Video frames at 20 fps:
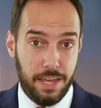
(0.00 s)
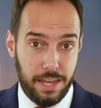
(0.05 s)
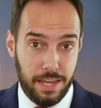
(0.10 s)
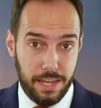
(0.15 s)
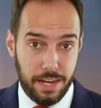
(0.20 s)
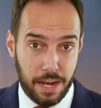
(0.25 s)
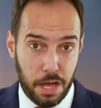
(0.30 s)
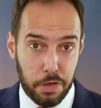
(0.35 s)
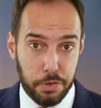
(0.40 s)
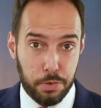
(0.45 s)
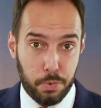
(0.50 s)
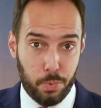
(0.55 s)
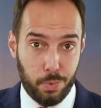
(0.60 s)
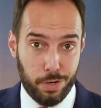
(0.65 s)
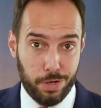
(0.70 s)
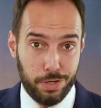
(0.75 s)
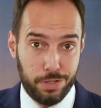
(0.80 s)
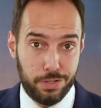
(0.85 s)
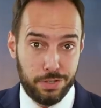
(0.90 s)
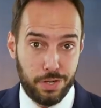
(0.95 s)
In other
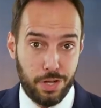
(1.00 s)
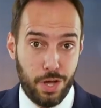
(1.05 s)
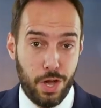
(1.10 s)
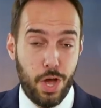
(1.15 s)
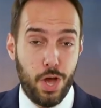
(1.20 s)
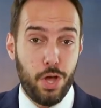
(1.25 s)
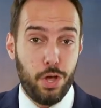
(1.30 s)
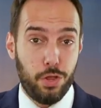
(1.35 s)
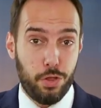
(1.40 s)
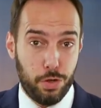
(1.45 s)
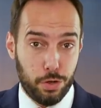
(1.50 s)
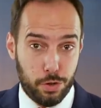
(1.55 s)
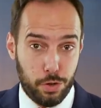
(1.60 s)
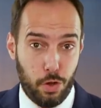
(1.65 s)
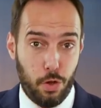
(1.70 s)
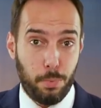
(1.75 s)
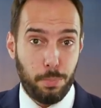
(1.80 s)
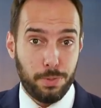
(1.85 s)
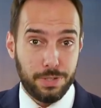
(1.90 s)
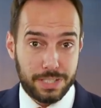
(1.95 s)
words, the
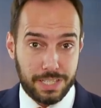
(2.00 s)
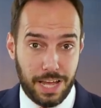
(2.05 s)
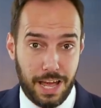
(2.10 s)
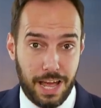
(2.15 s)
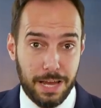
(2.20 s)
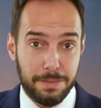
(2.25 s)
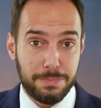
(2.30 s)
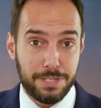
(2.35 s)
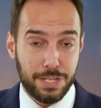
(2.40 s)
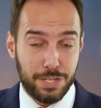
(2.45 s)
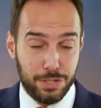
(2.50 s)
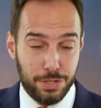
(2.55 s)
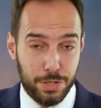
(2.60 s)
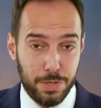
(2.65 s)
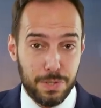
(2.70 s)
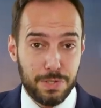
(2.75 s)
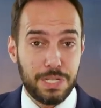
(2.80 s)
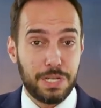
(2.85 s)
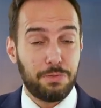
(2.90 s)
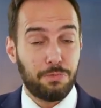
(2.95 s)
Global Times is
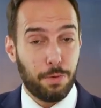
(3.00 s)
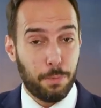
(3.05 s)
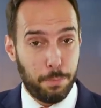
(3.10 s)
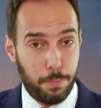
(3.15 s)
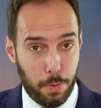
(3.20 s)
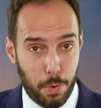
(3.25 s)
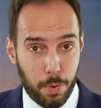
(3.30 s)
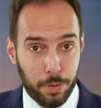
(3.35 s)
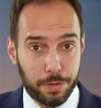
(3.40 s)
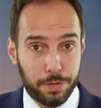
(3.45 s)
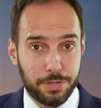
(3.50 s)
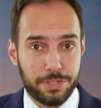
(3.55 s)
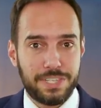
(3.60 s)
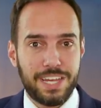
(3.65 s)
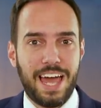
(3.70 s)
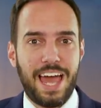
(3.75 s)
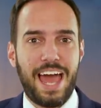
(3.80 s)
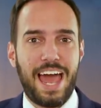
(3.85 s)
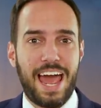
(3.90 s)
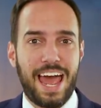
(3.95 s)
using reporters
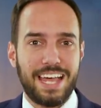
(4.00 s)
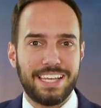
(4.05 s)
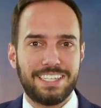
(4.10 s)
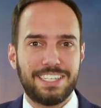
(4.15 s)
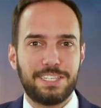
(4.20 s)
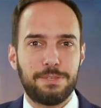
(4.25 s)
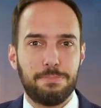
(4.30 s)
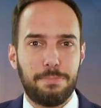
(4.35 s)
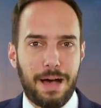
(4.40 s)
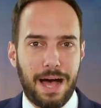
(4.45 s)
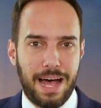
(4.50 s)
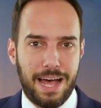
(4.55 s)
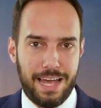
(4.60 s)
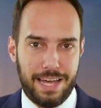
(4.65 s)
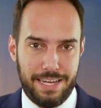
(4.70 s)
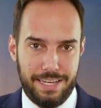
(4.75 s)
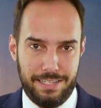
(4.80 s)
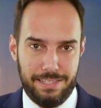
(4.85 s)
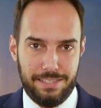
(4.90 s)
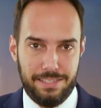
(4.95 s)
as
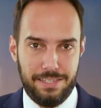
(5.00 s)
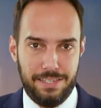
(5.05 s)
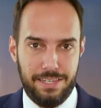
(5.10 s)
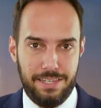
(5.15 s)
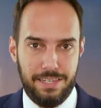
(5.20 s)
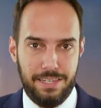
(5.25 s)
spies.